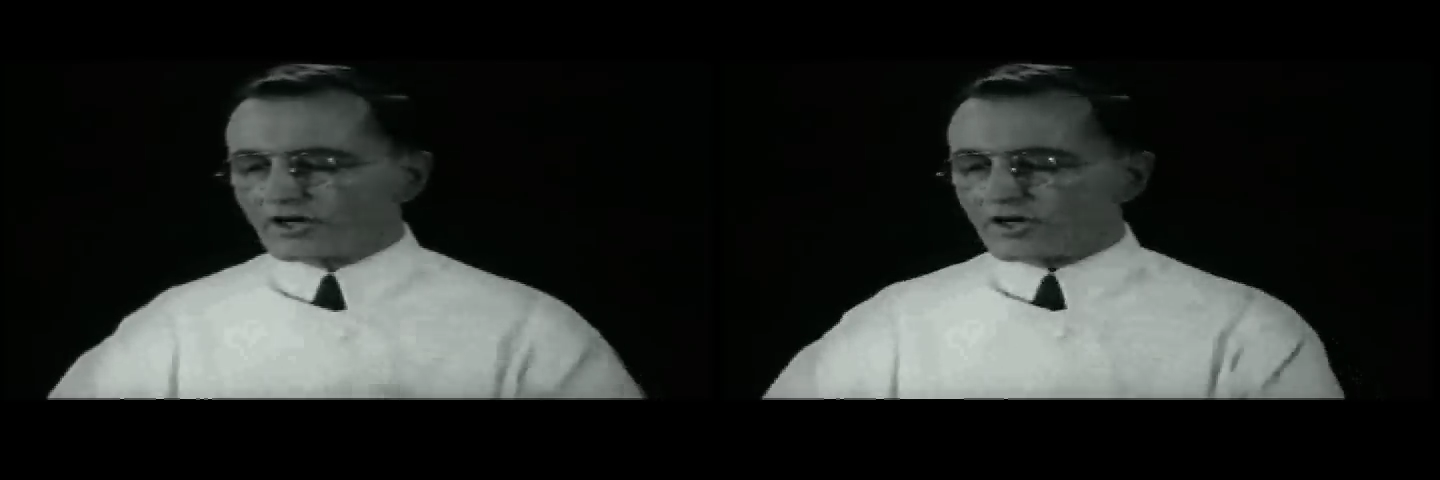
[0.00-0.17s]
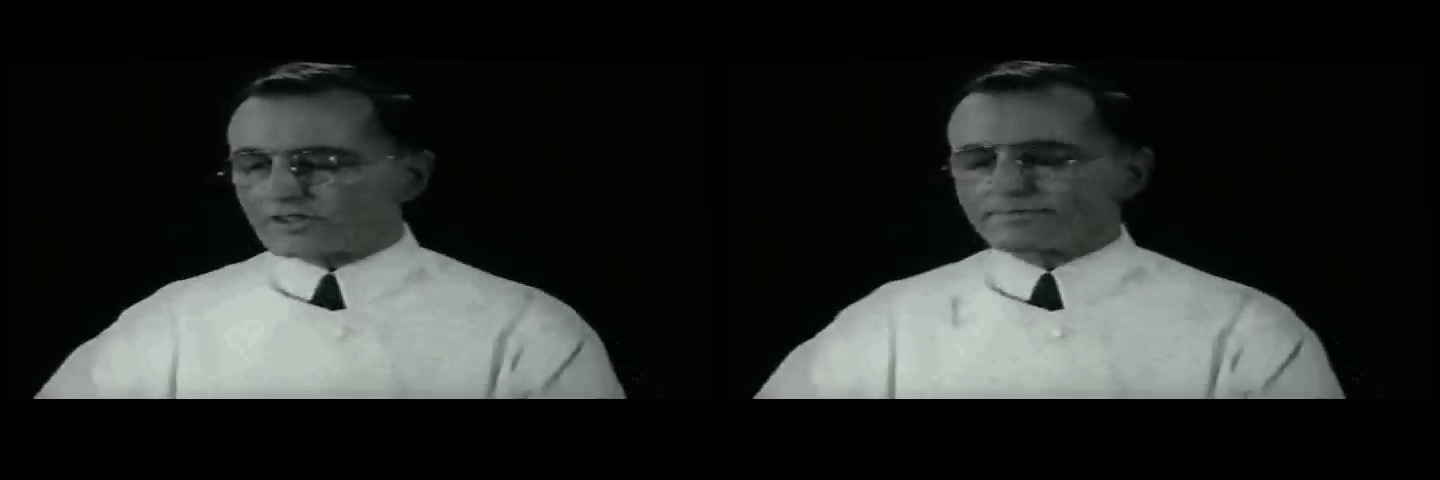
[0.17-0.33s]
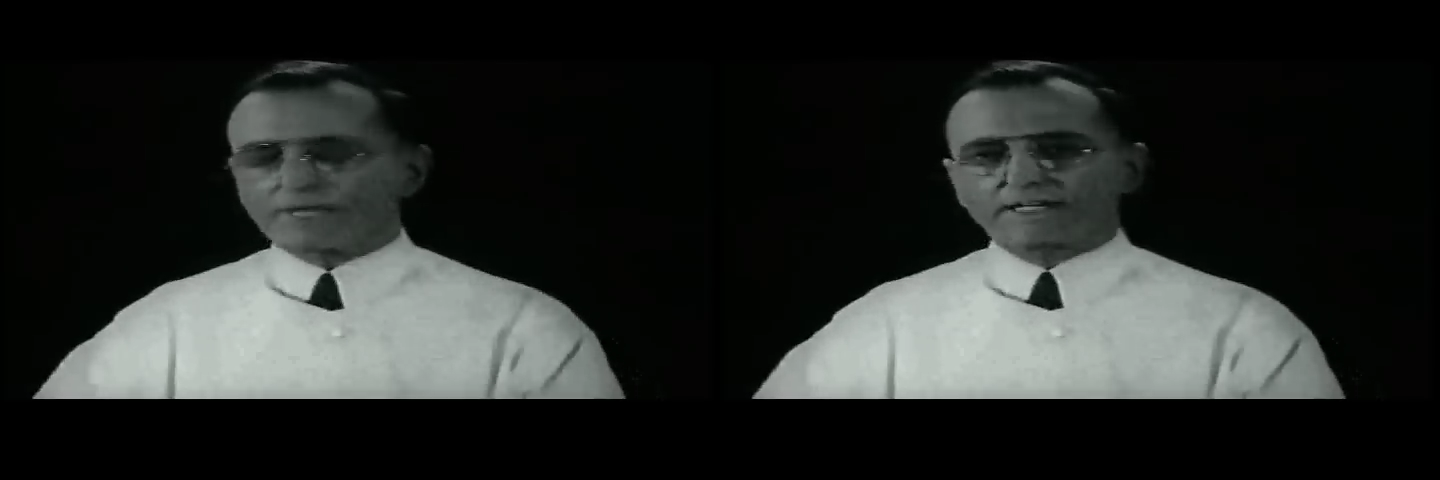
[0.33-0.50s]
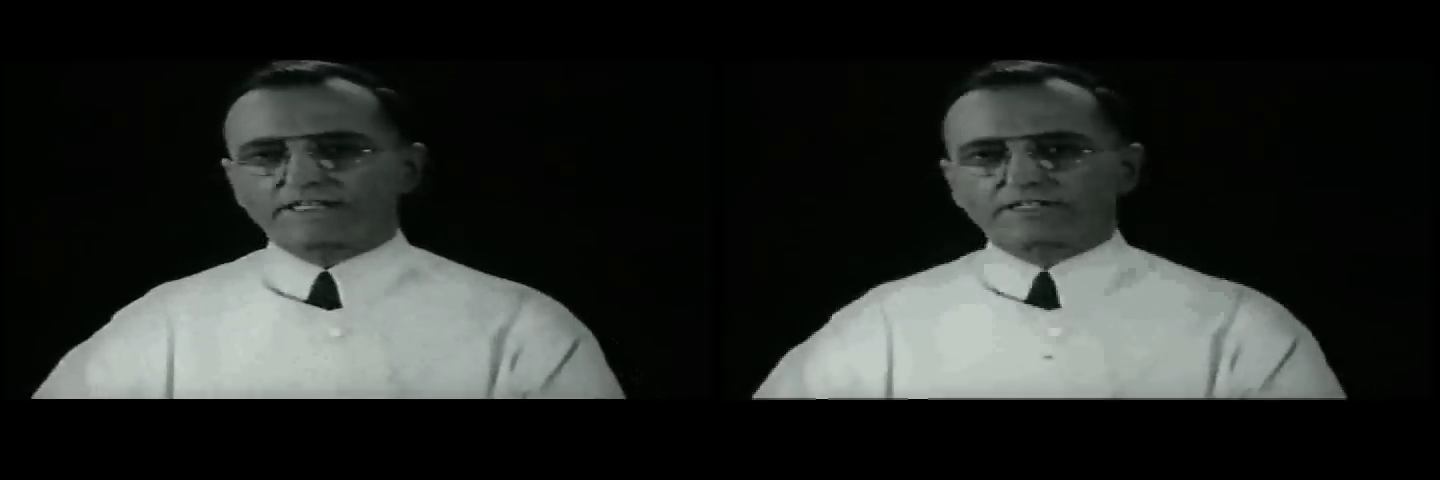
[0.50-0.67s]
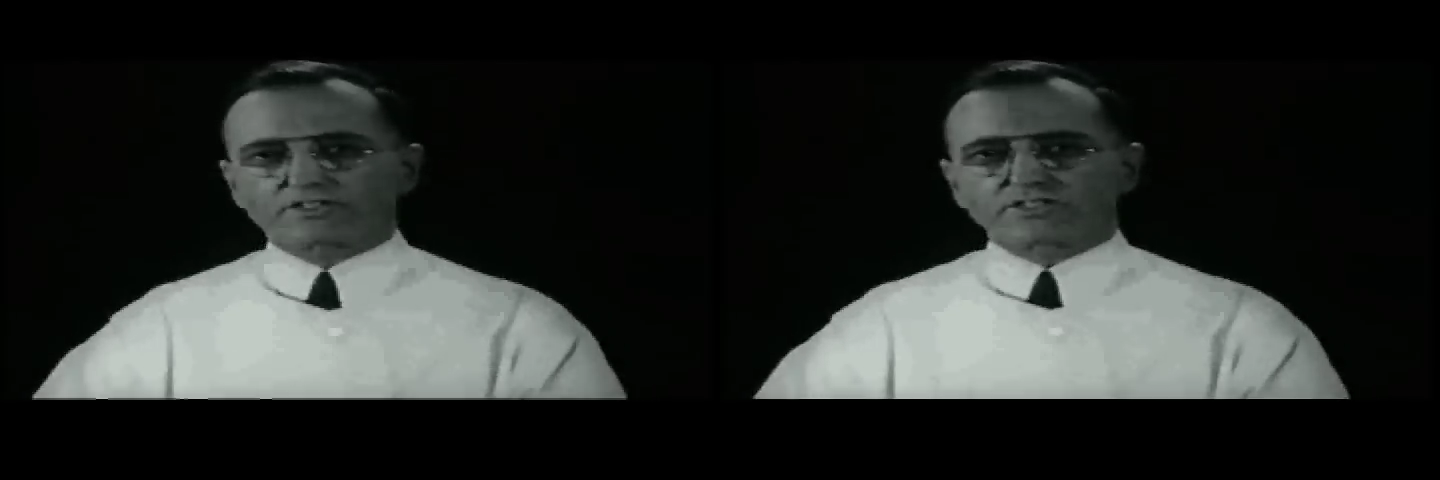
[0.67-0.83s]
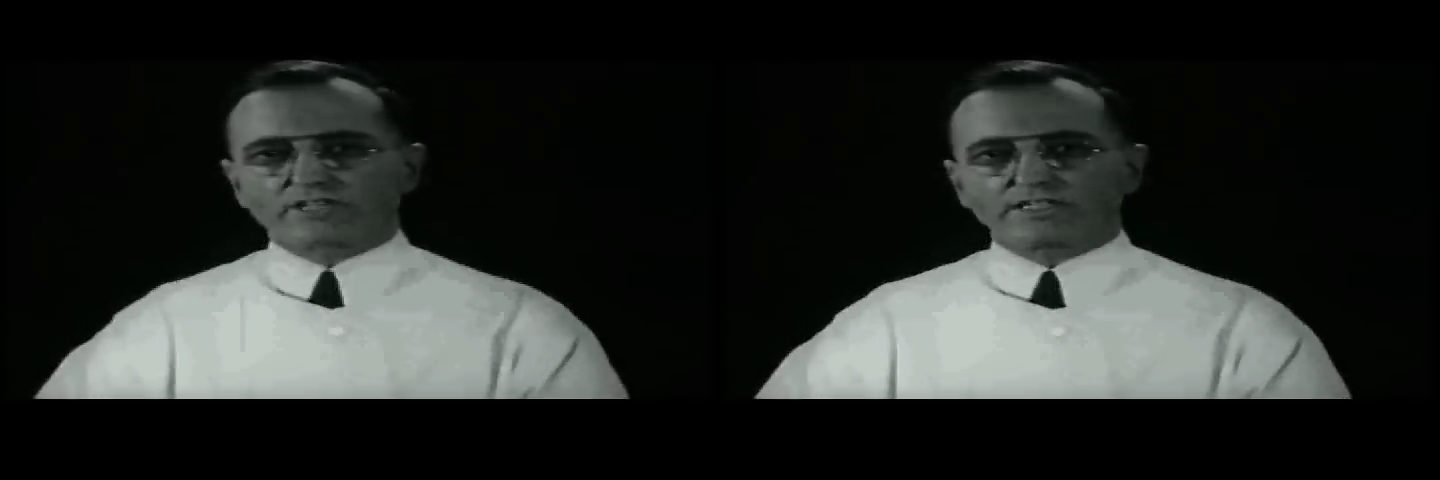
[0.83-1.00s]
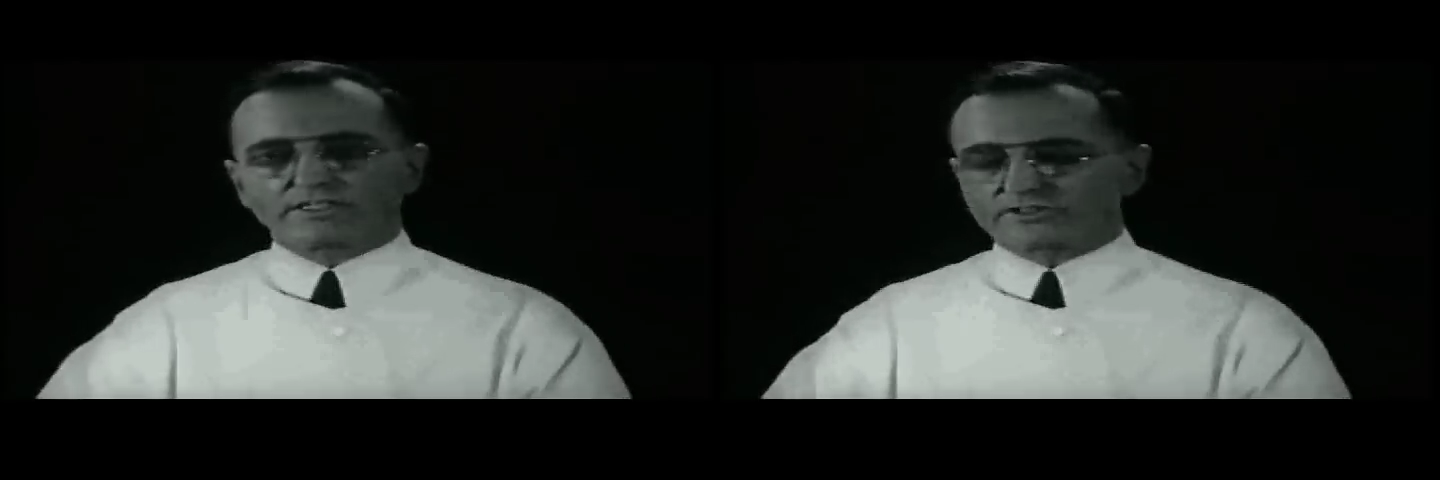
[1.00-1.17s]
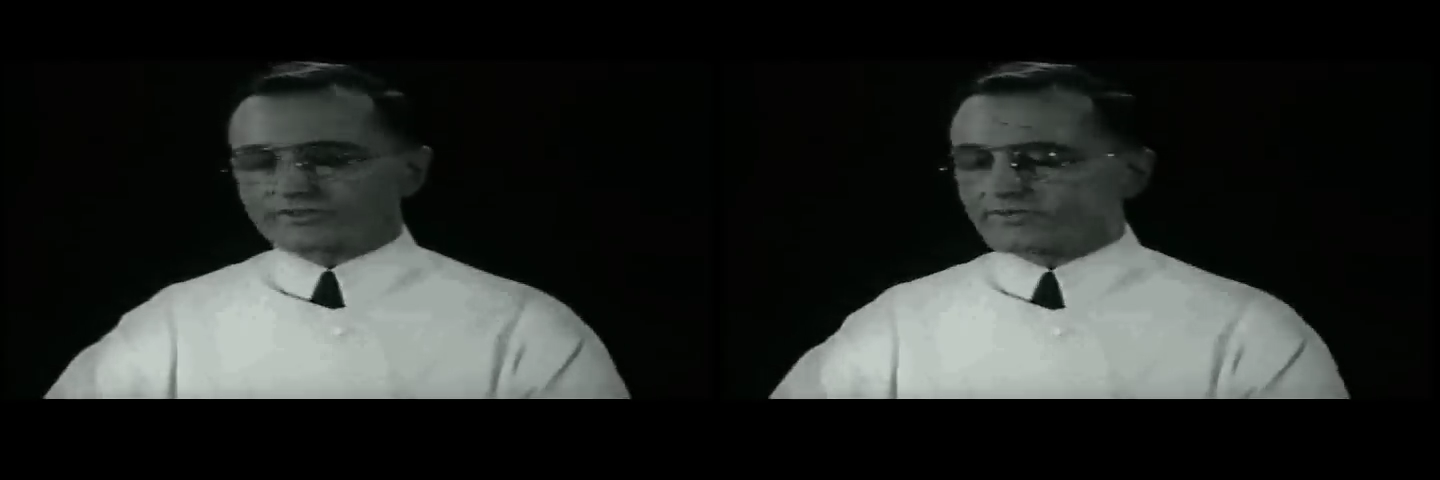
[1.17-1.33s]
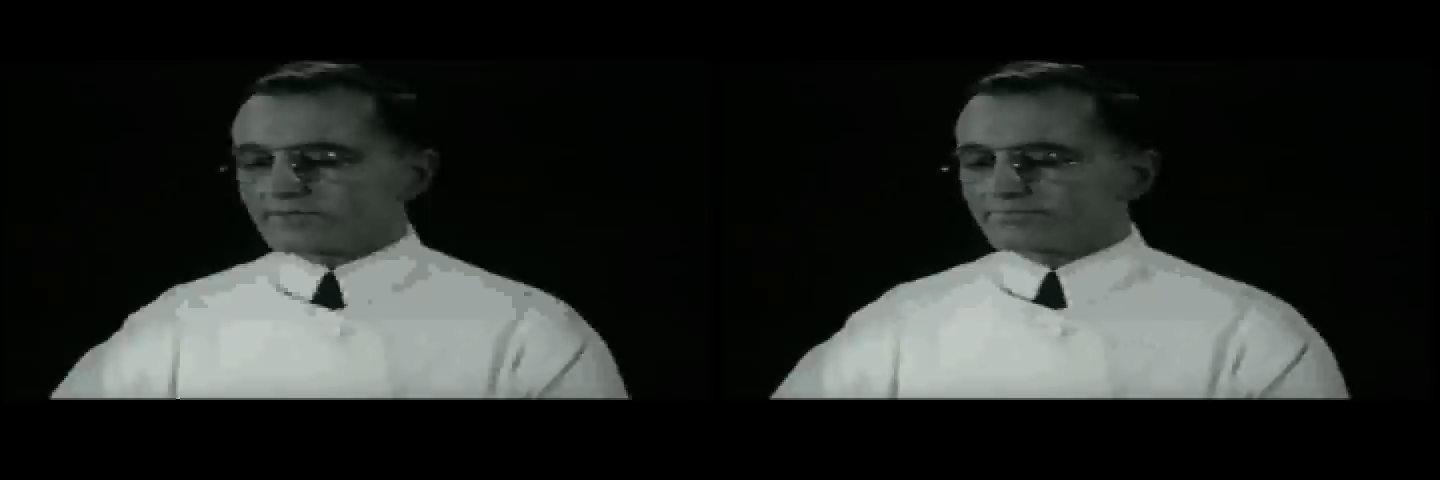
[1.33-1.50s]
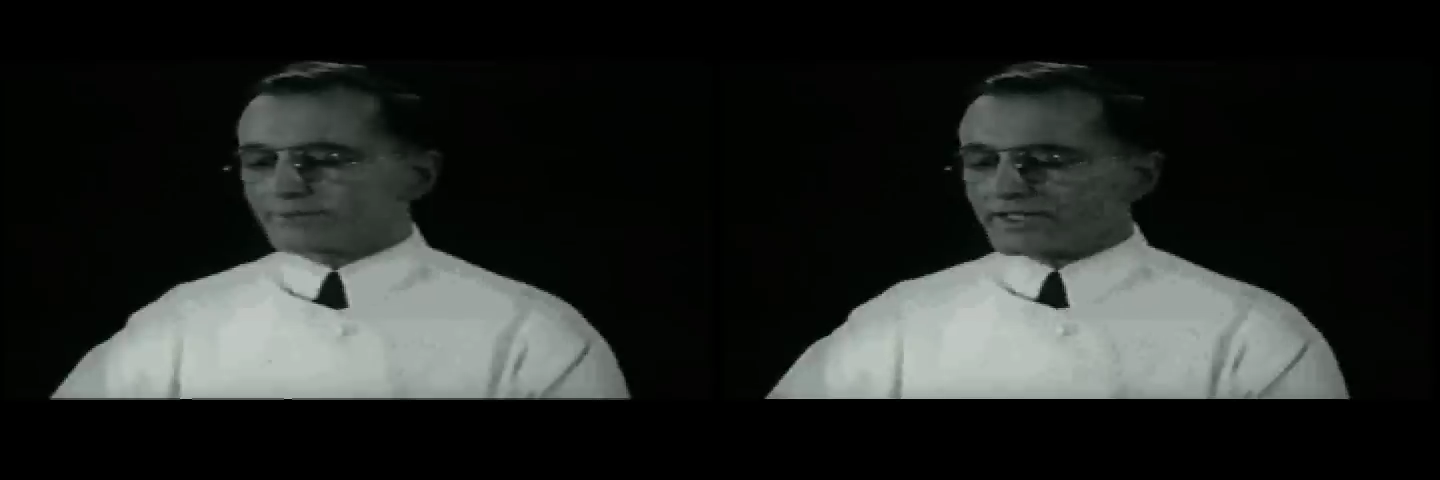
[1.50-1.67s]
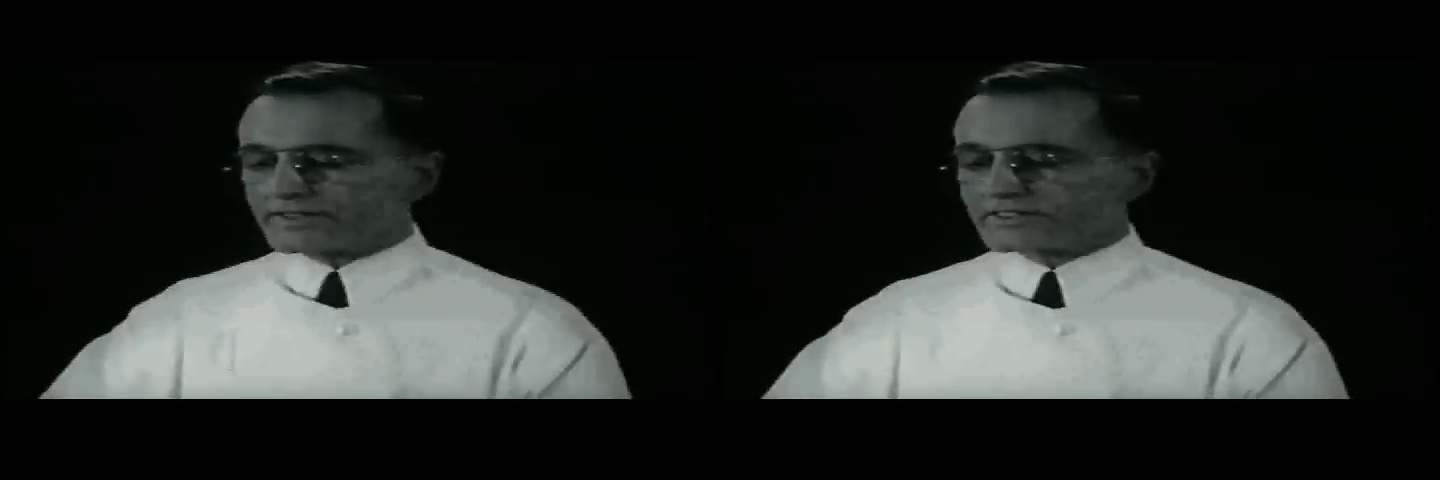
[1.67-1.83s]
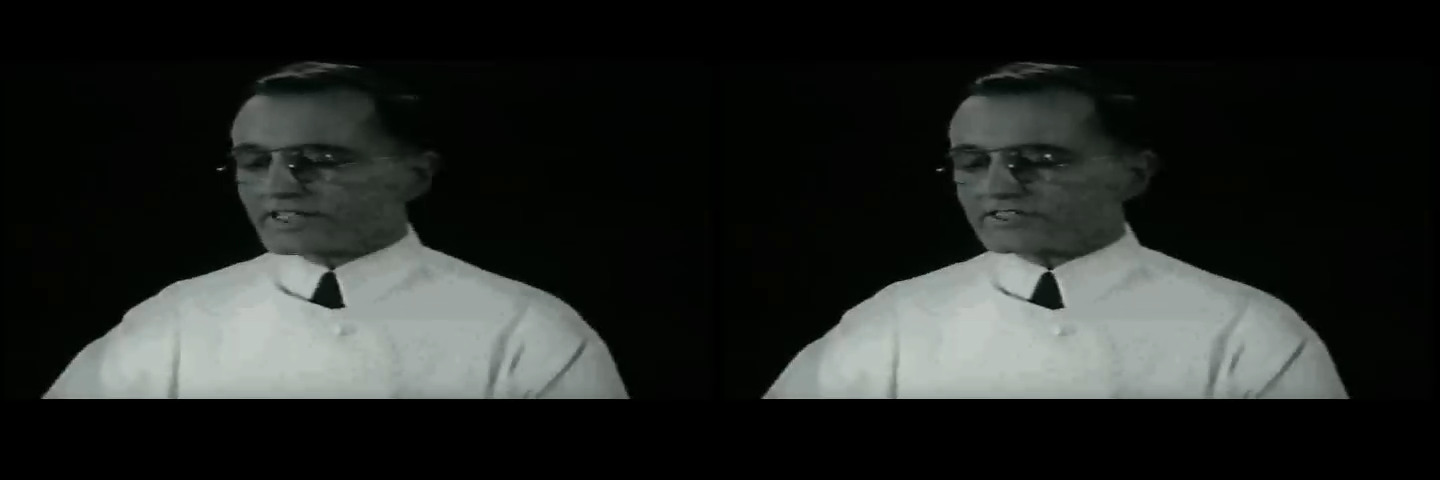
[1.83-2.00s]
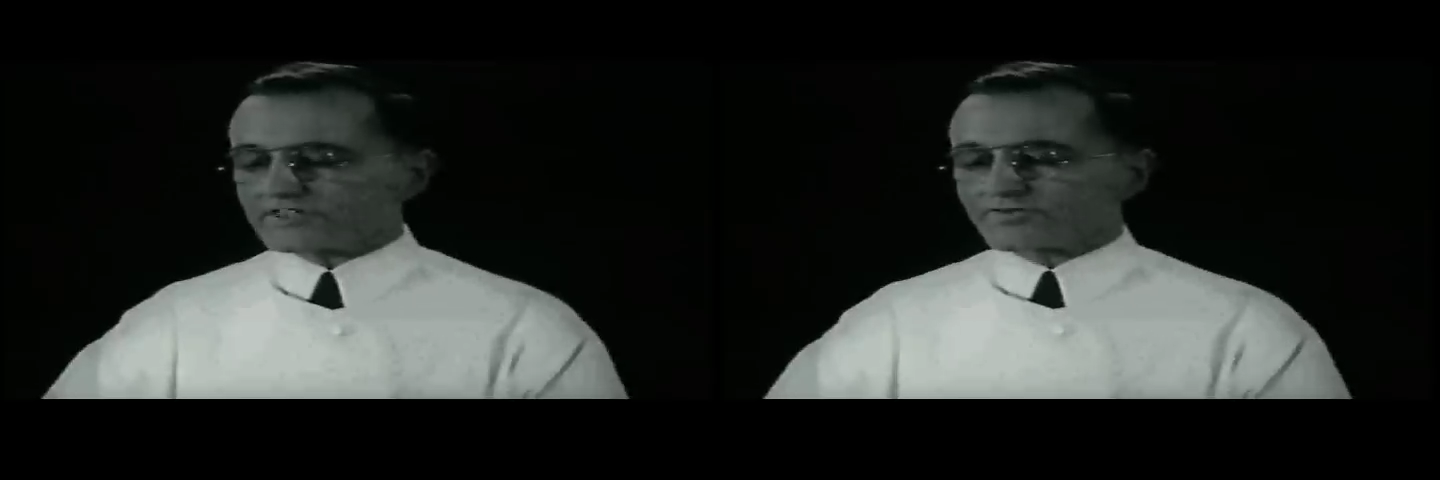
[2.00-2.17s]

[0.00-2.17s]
automatic status of a blood test